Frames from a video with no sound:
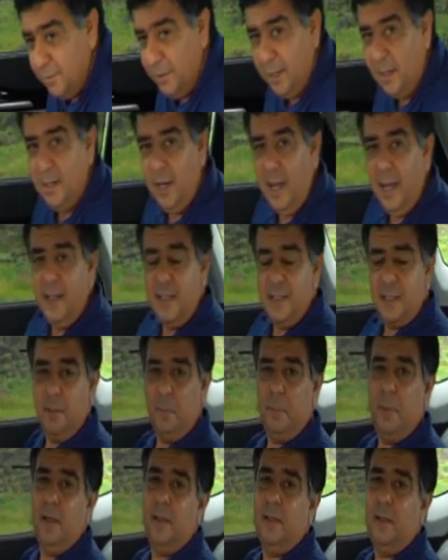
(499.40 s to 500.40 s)
reclines a
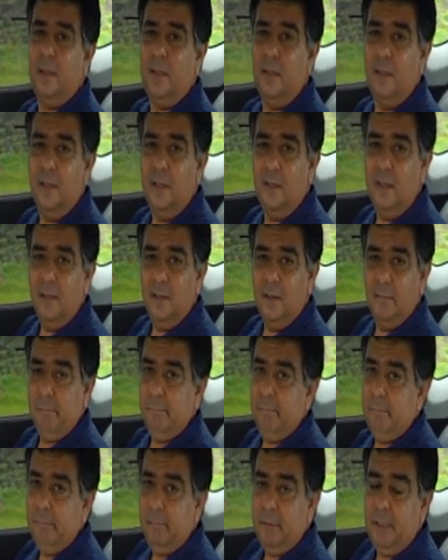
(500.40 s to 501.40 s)
bit.
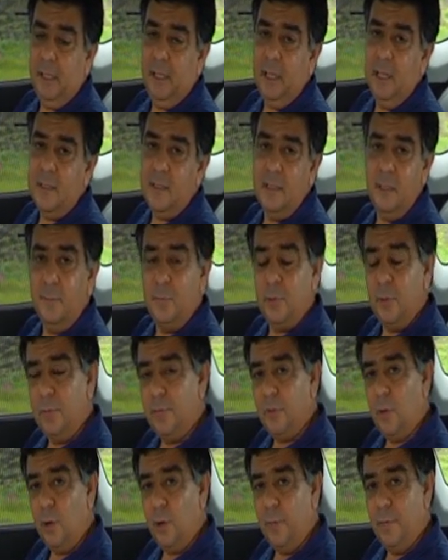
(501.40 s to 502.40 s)
Kia seem to have
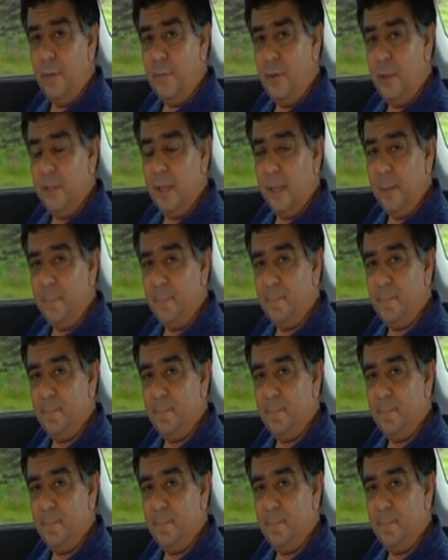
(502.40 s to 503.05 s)
thought of everything.